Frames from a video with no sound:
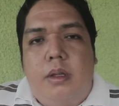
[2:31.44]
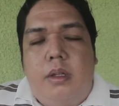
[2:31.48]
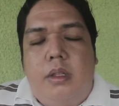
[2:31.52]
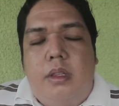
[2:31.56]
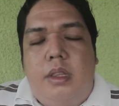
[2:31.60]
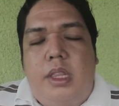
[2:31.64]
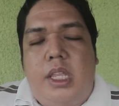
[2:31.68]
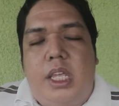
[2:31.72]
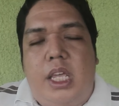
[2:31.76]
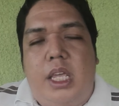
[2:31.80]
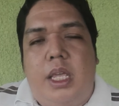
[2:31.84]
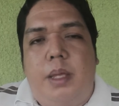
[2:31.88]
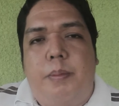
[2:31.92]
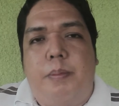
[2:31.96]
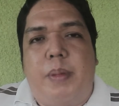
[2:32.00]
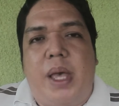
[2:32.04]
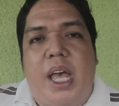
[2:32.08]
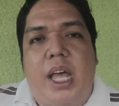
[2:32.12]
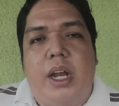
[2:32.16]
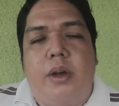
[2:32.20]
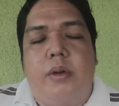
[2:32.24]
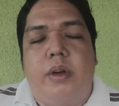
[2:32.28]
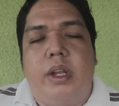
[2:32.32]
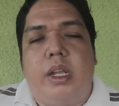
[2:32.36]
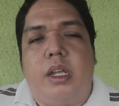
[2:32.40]
The
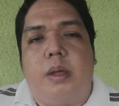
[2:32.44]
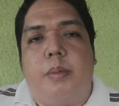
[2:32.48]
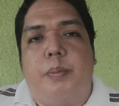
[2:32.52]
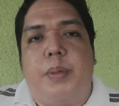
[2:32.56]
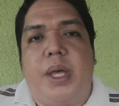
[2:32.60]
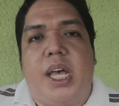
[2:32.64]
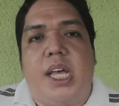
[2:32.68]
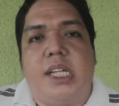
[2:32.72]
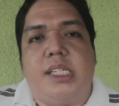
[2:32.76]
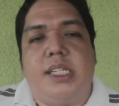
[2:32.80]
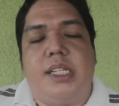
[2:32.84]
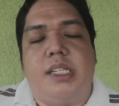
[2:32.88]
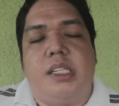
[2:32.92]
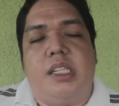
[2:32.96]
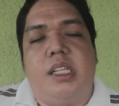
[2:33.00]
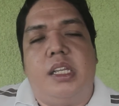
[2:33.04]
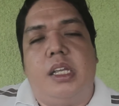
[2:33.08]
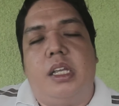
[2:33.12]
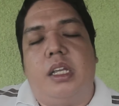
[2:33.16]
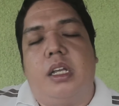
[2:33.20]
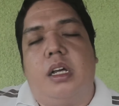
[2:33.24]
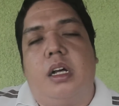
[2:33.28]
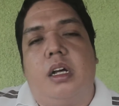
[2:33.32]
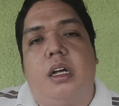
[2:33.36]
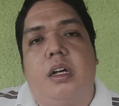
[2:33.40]
battery
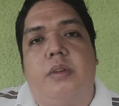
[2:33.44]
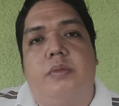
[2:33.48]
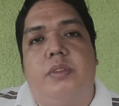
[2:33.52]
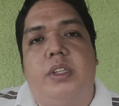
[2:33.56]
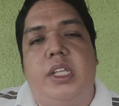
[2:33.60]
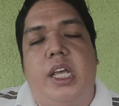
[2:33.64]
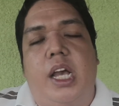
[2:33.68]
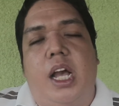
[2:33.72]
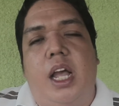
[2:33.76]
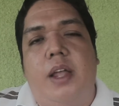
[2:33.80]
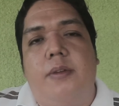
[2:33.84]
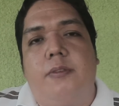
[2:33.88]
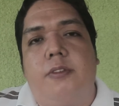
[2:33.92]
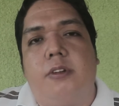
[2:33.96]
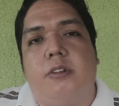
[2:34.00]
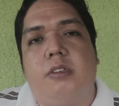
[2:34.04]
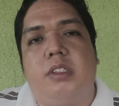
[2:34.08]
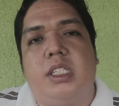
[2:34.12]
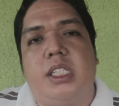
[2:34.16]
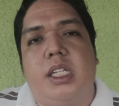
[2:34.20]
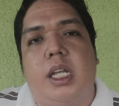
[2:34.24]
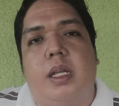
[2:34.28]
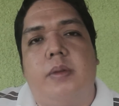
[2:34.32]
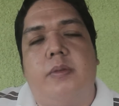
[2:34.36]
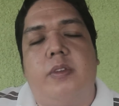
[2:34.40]
capacity of the iPhone
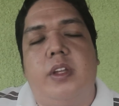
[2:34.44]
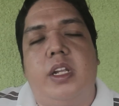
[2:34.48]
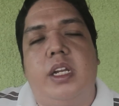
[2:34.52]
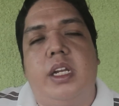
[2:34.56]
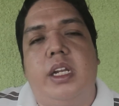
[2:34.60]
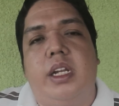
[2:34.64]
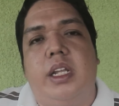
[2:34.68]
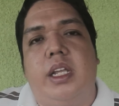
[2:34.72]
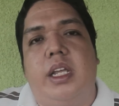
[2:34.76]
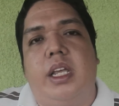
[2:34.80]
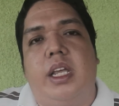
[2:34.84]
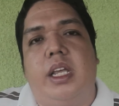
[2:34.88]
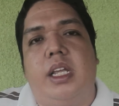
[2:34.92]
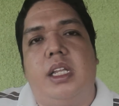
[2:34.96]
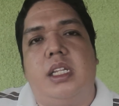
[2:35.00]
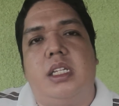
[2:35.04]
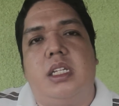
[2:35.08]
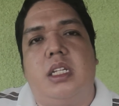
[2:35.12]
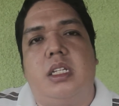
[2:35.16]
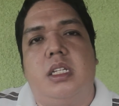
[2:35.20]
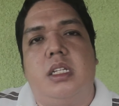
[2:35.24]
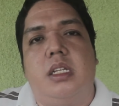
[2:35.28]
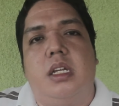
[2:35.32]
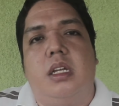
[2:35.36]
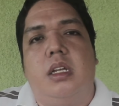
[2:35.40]
7
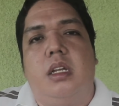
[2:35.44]
is